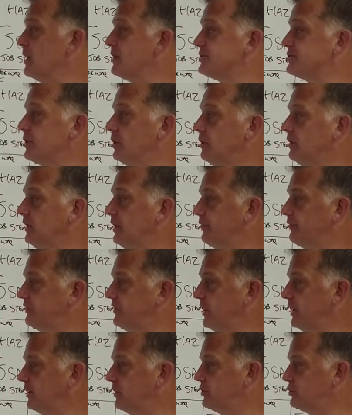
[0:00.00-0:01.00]
So
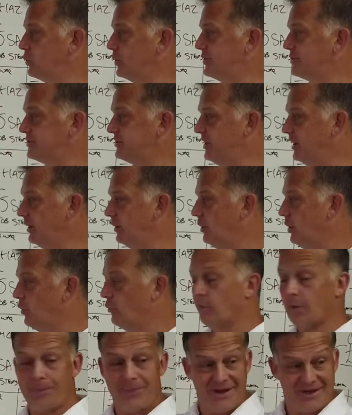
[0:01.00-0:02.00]
lifting, twisting,
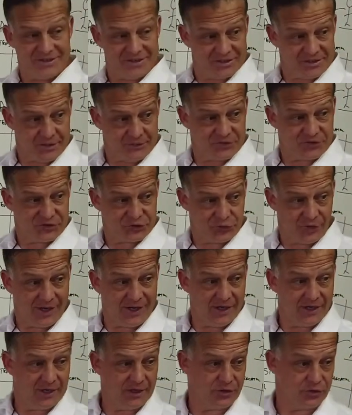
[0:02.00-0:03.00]
repetitive
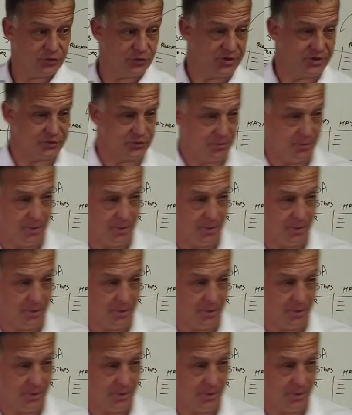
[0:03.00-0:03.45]
strain injuries.